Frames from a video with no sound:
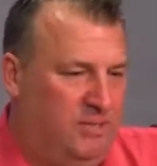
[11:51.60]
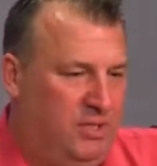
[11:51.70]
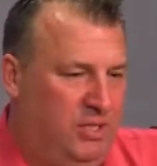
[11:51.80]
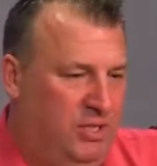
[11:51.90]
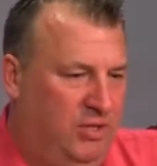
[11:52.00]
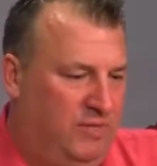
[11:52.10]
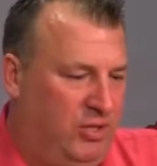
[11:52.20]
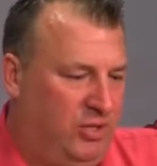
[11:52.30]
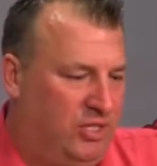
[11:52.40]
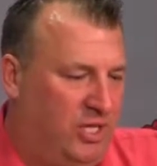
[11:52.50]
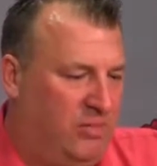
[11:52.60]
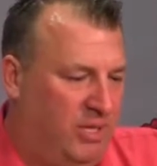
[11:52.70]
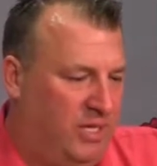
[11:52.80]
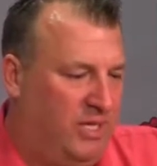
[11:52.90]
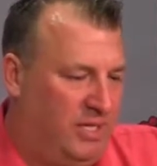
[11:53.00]
you feel it's there.
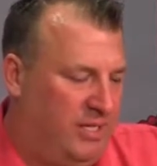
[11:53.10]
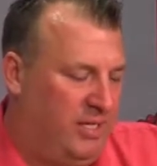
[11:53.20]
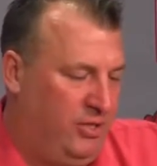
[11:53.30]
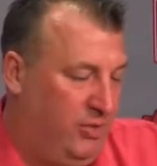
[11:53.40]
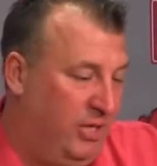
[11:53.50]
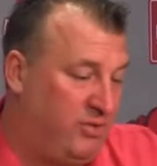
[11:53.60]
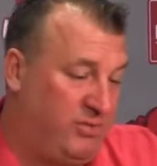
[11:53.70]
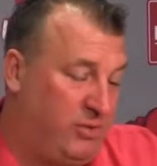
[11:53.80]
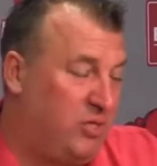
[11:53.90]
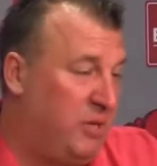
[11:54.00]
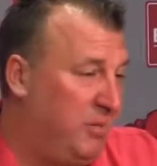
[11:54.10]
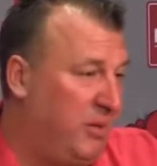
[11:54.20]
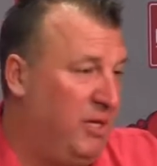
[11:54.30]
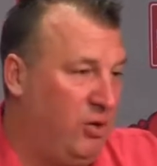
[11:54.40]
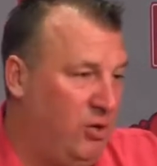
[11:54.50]
But I do. That was the first time he
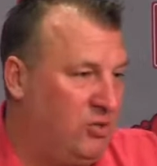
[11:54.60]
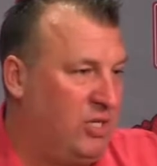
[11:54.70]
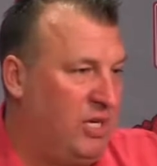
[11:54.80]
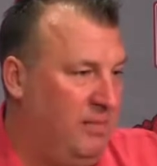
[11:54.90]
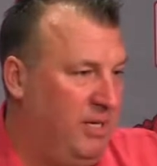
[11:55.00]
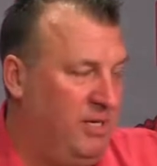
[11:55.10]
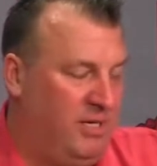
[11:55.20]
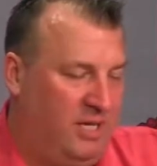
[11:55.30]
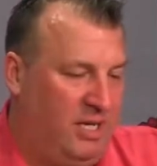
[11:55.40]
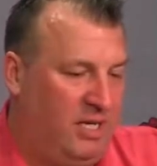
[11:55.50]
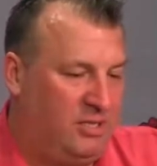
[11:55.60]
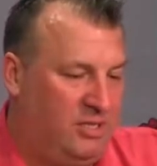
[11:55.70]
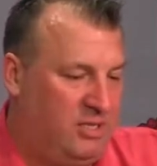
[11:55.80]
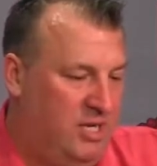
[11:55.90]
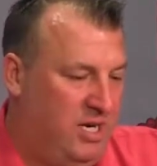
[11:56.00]
played in a long time, and
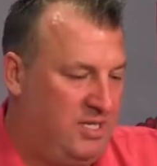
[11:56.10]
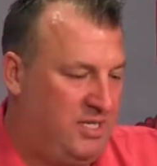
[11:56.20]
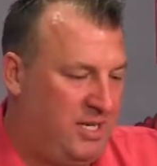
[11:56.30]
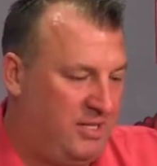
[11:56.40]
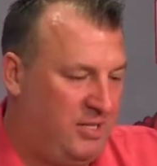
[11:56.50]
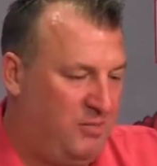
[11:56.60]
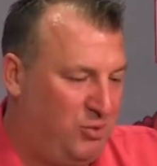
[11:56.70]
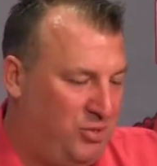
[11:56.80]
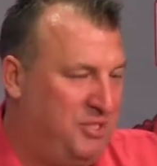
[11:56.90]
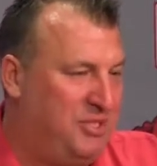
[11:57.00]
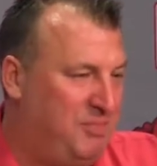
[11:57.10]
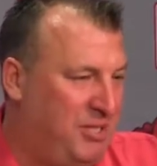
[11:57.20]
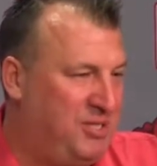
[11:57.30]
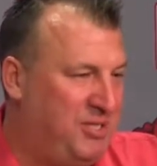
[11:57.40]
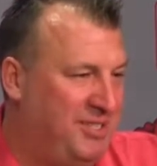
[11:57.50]
it's not exactly the most easy
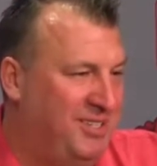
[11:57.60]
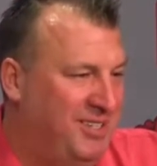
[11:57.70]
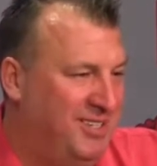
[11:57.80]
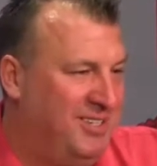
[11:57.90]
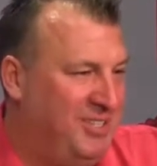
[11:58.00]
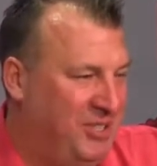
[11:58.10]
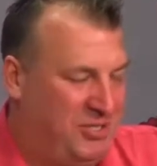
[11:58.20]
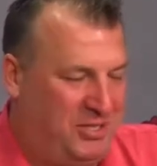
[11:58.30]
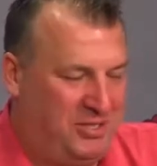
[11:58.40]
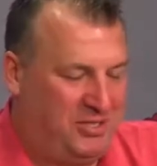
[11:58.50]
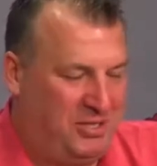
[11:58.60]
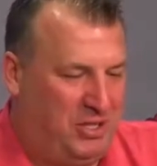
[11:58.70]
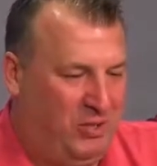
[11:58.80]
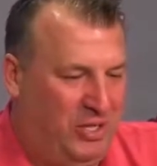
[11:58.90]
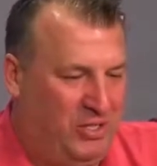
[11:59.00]
place to
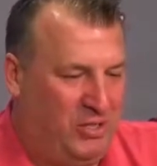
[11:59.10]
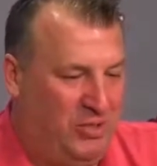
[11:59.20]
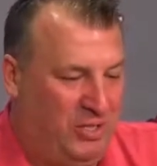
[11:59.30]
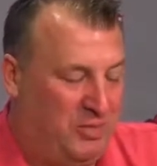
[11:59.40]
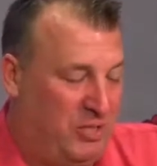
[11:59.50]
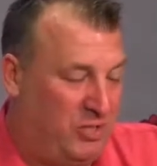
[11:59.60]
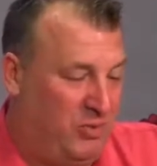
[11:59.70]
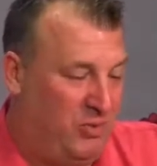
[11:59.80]
cue into, and especially